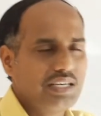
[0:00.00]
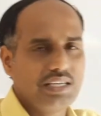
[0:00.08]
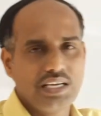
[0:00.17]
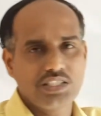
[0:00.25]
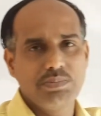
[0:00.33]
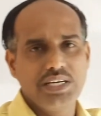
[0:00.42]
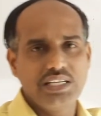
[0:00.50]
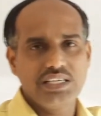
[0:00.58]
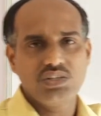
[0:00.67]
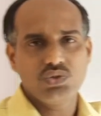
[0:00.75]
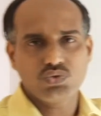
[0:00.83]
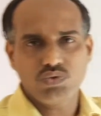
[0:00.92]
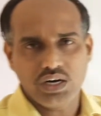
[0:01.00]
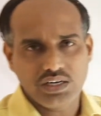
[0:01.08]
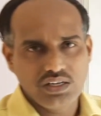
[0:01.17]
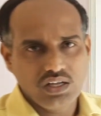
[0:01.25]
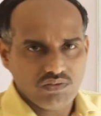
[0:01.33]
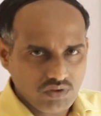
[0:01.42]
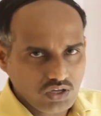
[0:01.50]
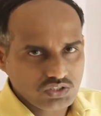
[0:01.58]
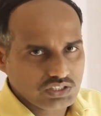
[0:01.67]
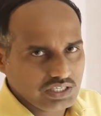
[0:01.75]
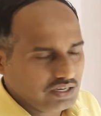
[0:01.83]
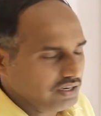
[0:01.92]
t, x by t gives what?
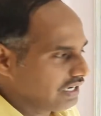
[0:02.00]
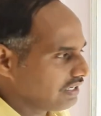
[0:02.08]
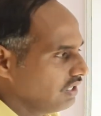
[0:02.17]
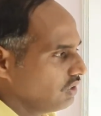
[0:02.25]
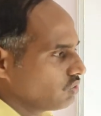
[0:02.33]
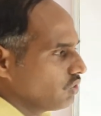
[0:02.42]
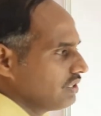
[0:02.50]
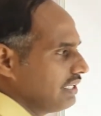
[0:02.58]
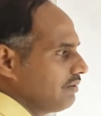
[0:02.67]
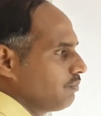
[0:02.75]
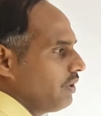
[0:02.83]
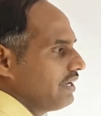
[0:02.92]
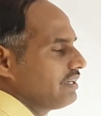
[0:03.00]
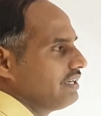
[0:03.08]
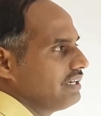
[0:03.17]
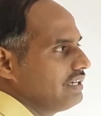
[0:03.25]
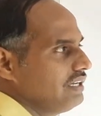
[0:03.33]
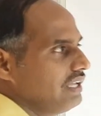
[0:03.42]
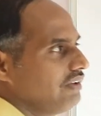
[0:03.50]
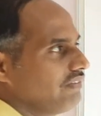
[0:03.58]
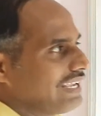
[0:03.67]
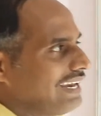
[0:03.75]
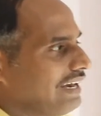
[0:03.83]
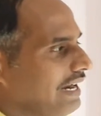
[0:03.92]
Velocity or not? So that pointer we
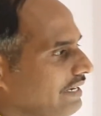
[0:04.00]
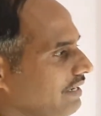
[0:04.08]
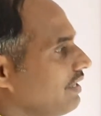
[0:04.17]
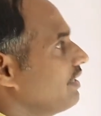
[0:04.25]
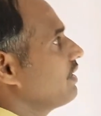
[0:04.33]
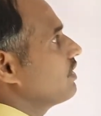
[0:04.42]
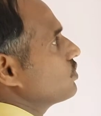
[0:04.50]
can write here.